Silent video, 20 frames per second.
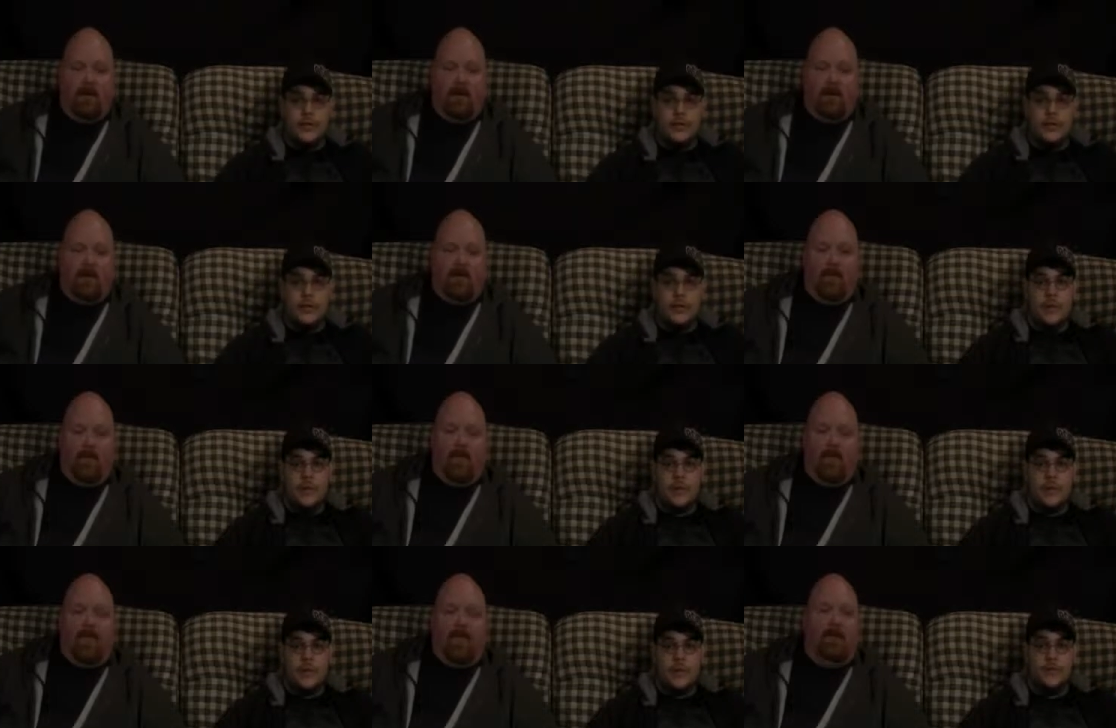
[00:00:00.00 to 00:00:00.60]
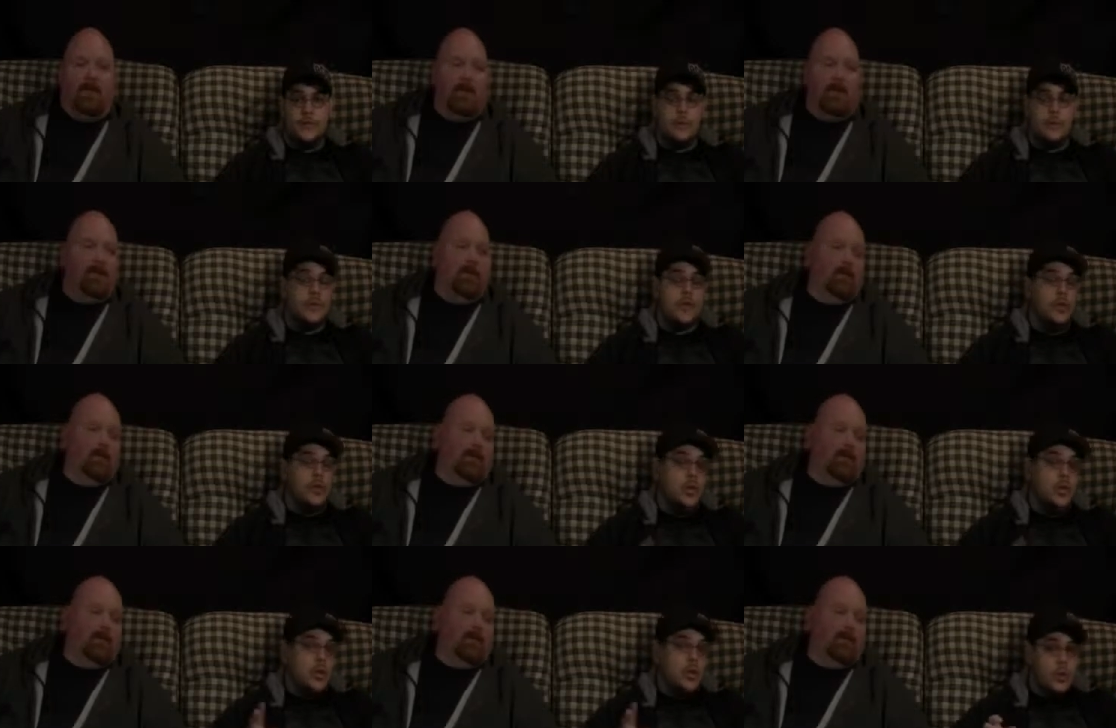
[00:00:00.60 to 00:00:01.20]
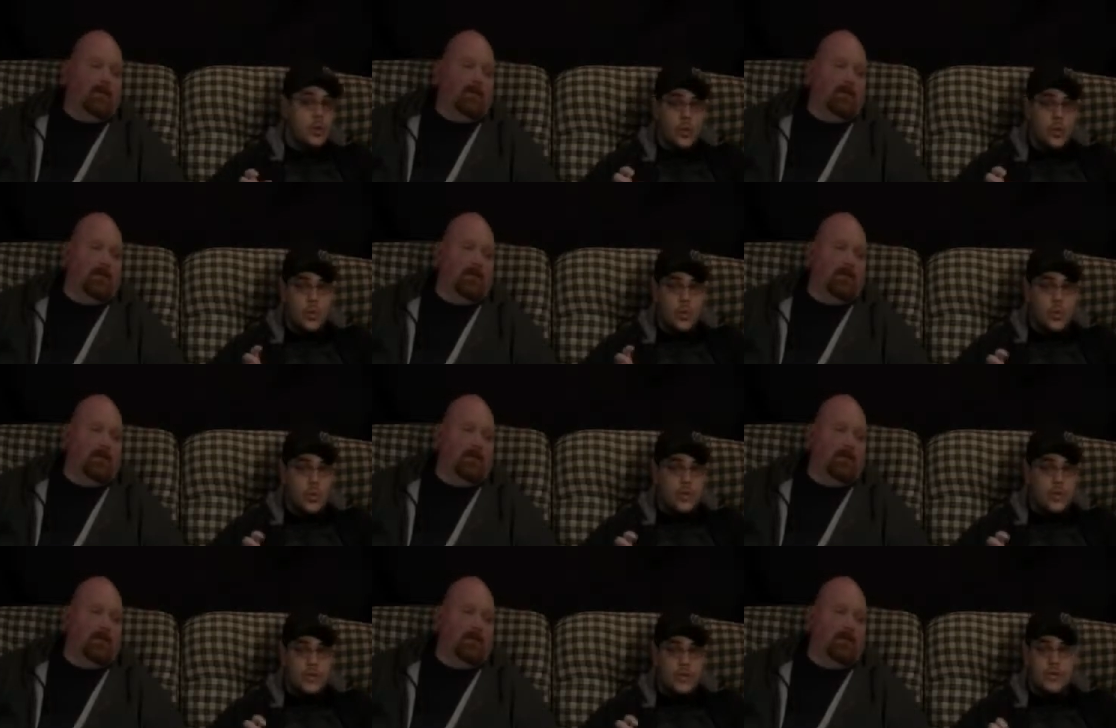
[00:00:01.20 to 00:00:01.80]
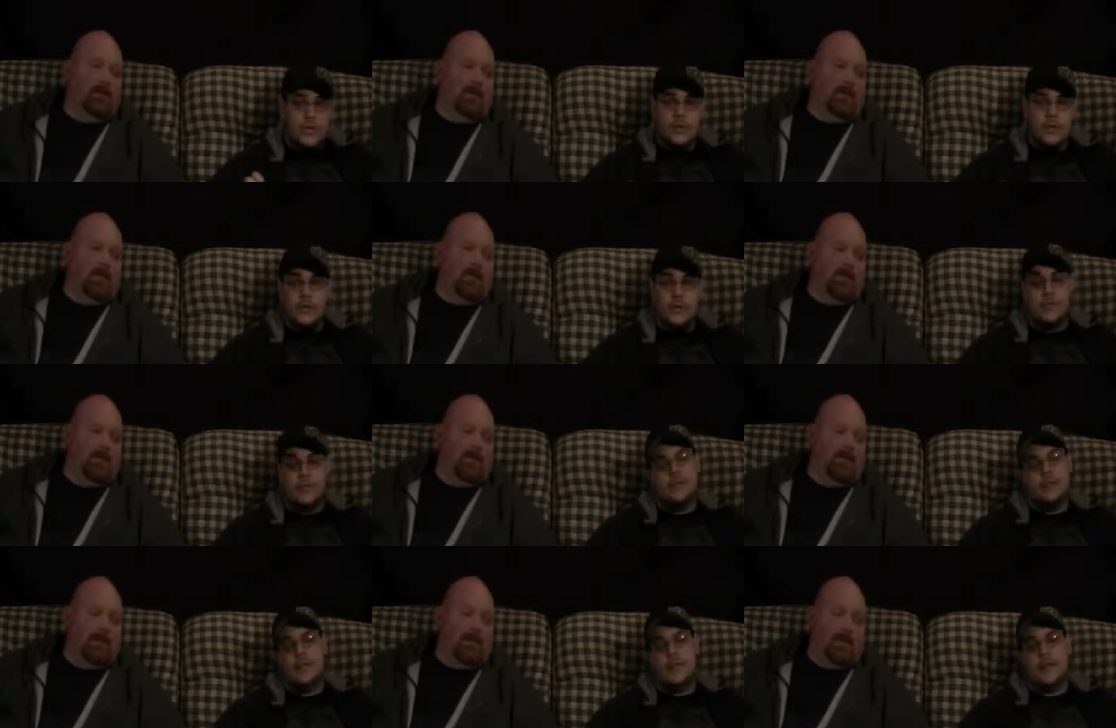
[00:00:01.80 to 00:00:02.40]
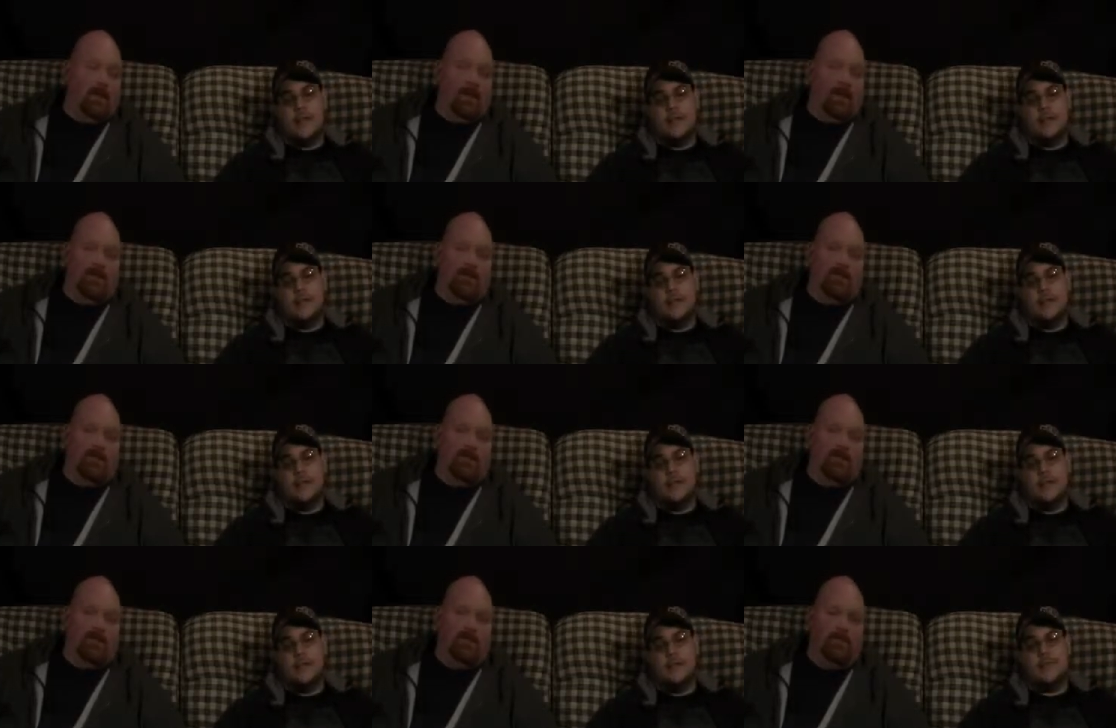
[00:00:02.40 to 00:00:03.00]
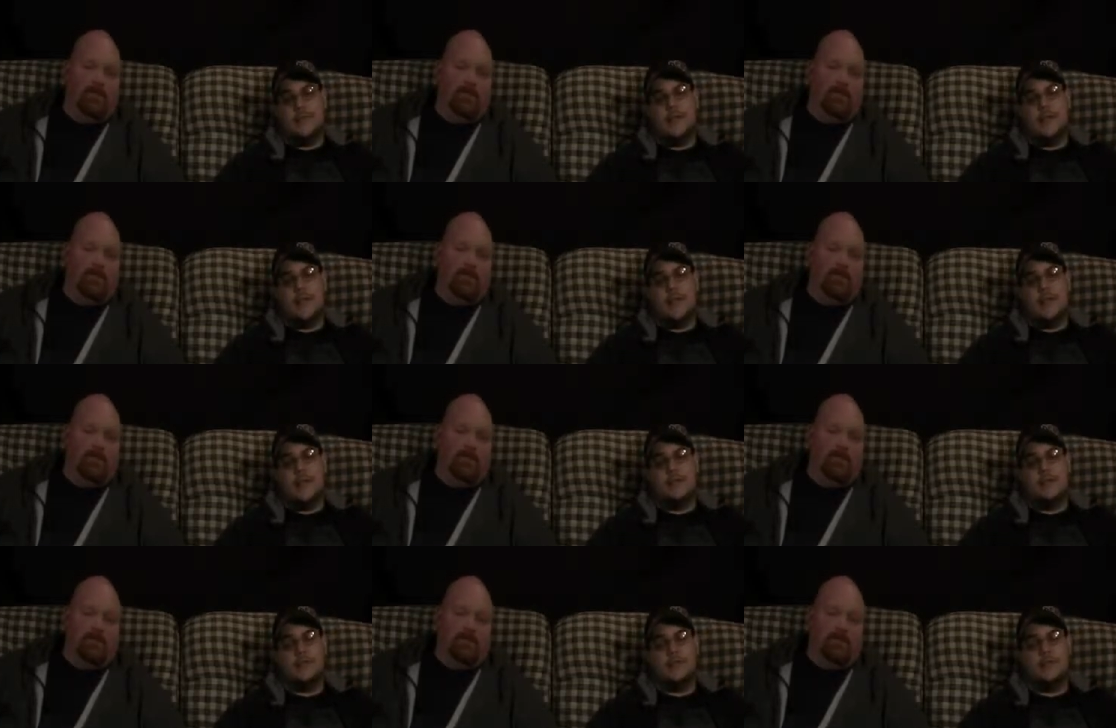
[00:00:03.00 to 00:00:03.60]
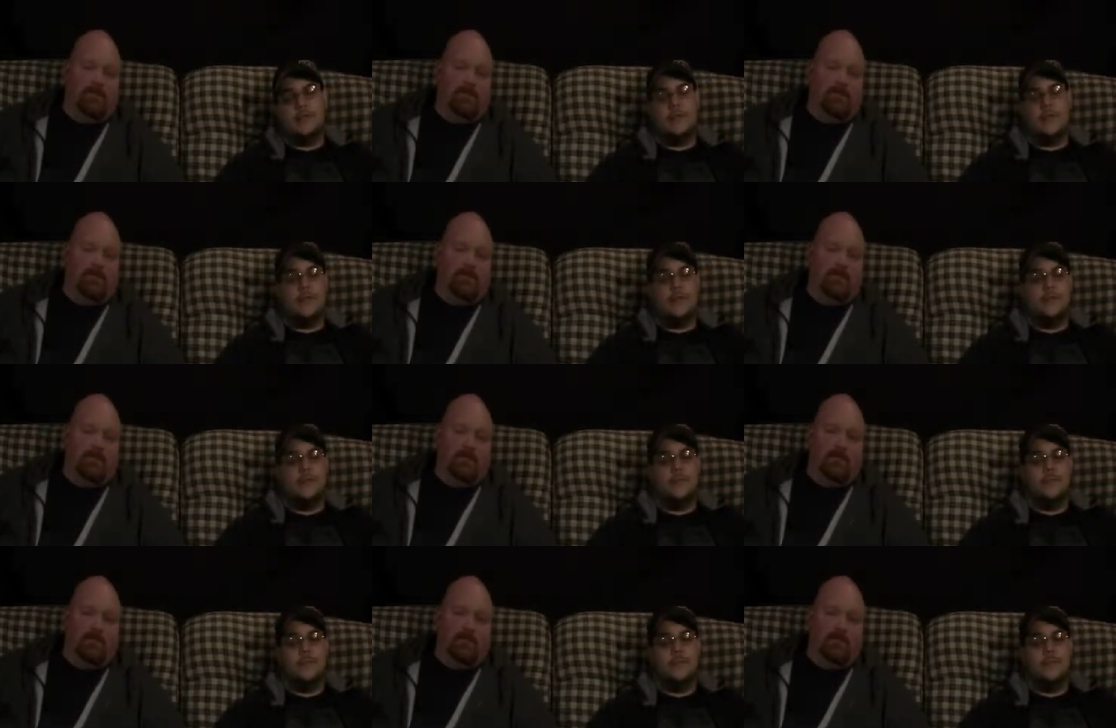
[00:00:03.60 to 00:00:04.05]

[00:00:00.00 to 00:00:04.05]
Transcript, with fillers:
Speaker 1: We but do. from the news that uh, they said it's uh,